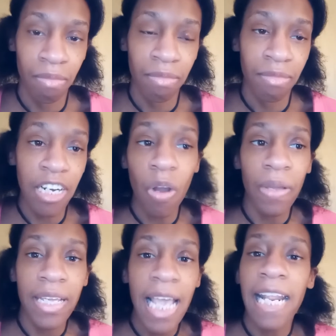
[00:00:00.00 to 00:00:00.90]
They
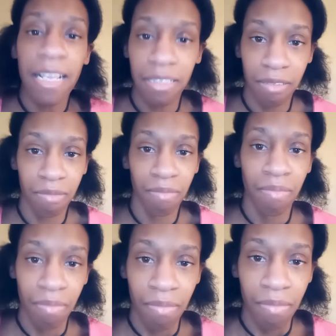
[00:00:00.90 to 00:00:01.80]
don't get it.
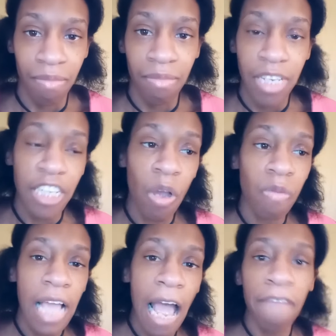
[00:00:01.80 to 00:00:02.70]
They
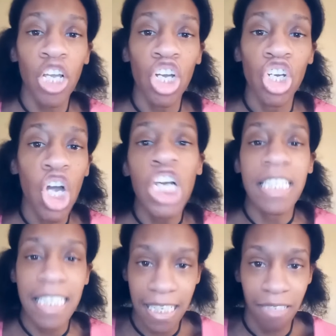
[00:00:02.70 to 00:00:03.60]
don't have the
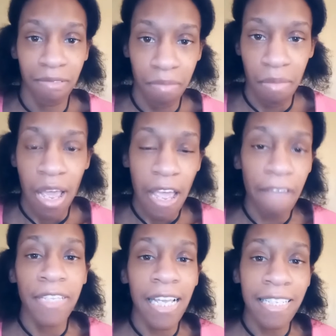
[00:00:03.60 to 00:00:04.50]
goods.
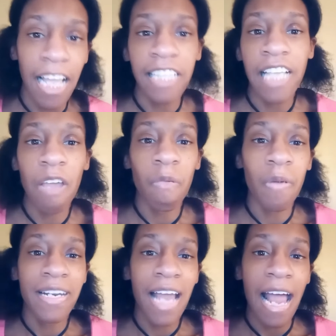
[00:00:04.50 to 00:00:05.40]
If they did, they
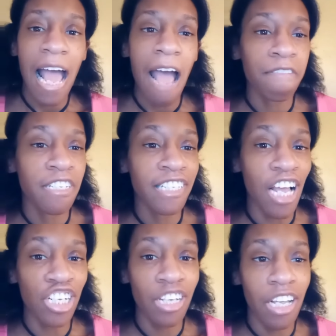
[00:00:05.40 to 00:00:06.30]
would not have
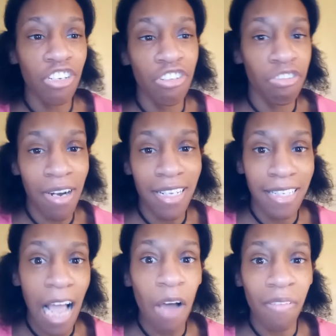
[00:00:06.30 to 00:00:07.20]
such a
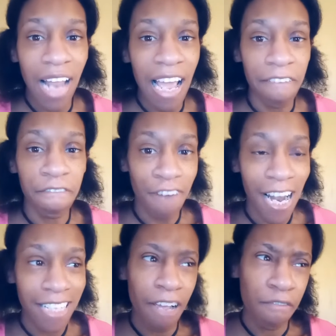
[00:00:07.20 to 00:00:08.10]
stressed out life,
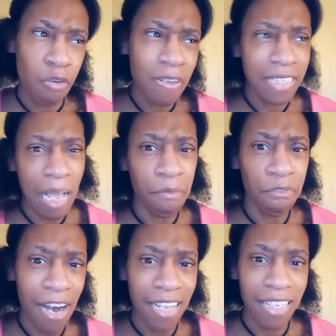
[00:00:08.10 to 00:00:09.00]
right? Of course I'm
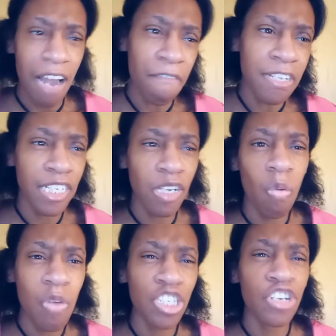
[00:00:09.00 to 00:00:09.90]
right. Every single
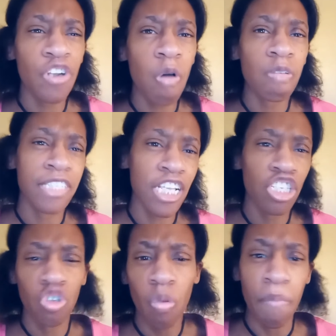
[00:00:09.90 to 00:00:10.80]
witch knows this
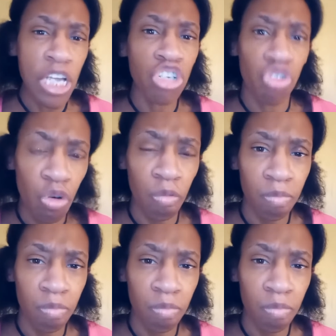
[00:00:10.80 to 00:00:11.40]
to be true.